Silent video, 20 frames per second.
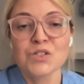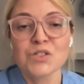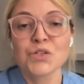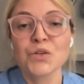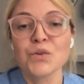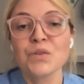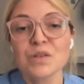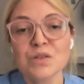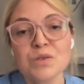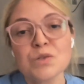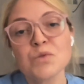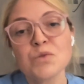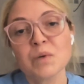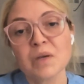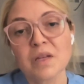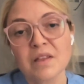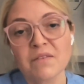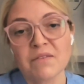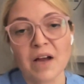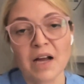So this is
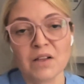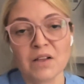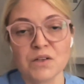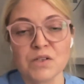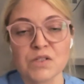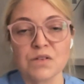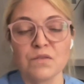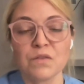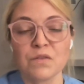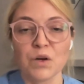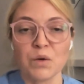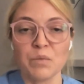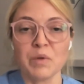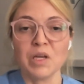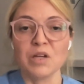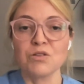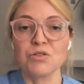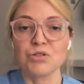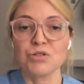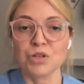one of the values of
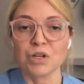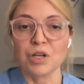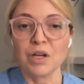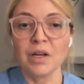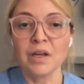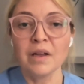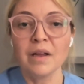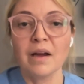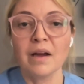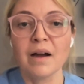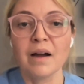OBHG,